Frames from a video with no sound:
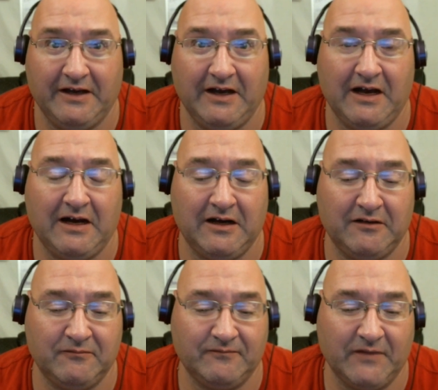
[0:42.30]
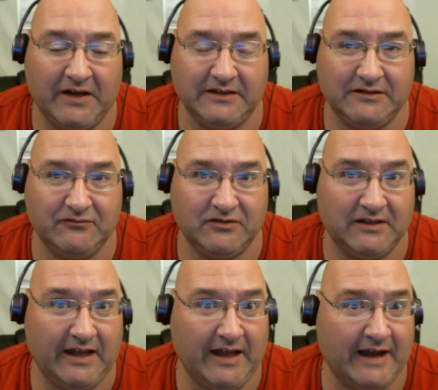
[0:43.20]
Um, she was
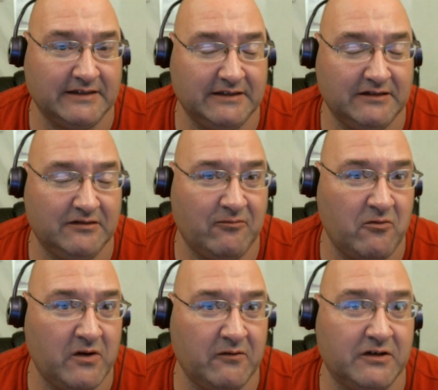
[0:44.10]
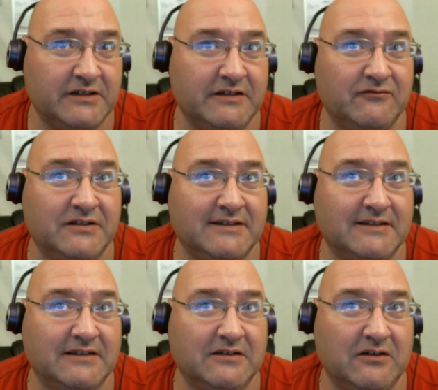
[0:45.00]
actually to the point where she was
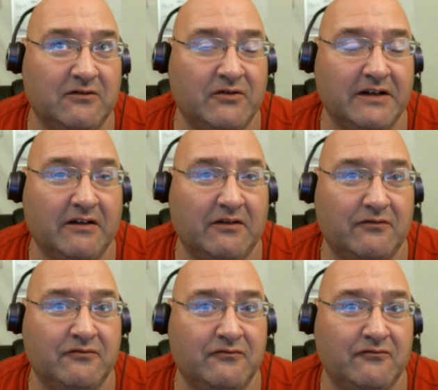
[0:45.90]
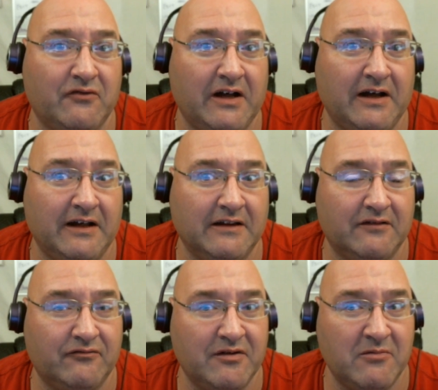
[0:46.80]
going through uh, the
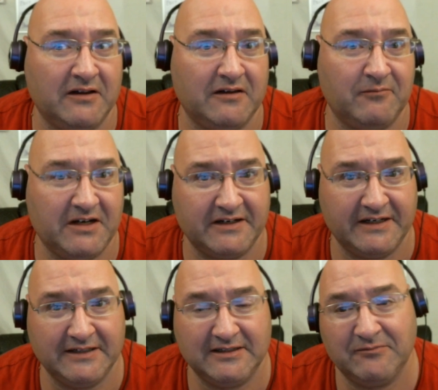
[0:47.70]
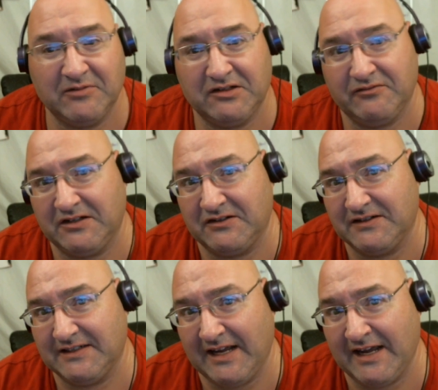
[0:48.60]
three-month periods in between her
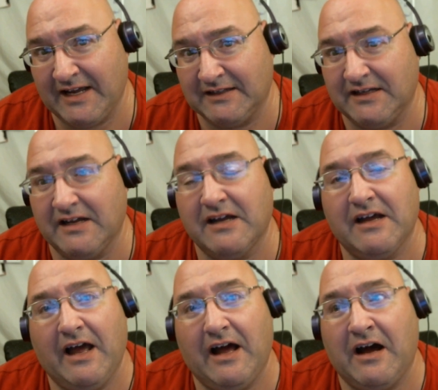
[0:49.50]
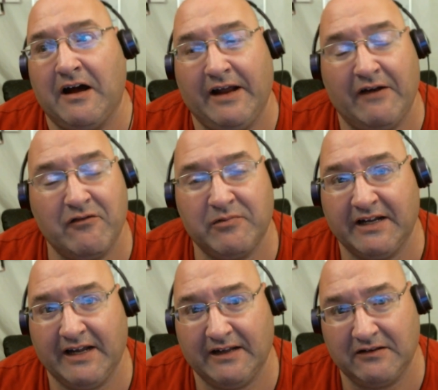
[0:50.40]
scans. Uh, everybody
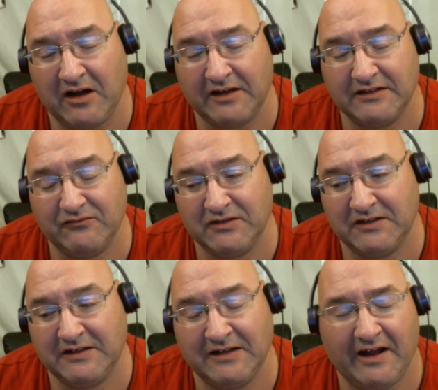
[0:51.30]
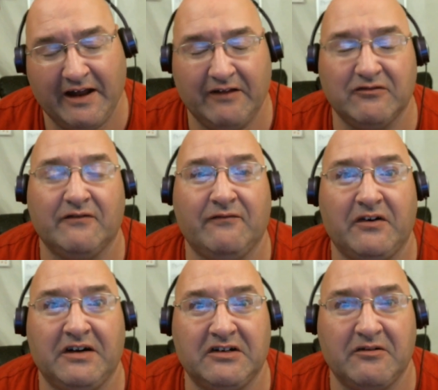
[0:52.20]
had thought she was going to die. It was a
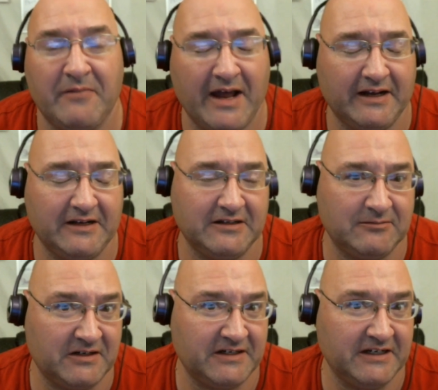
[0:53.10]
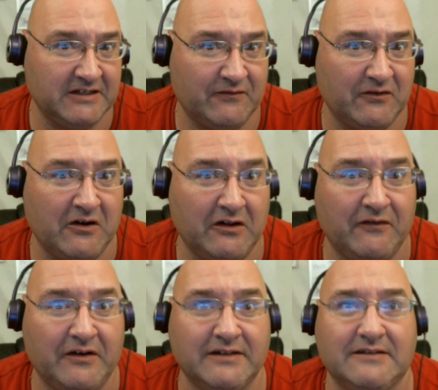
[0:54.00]
very traumatic experience for all of
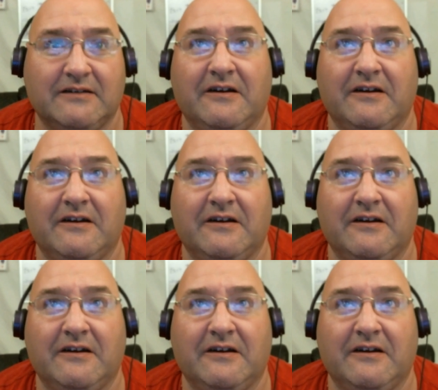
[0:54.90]
us,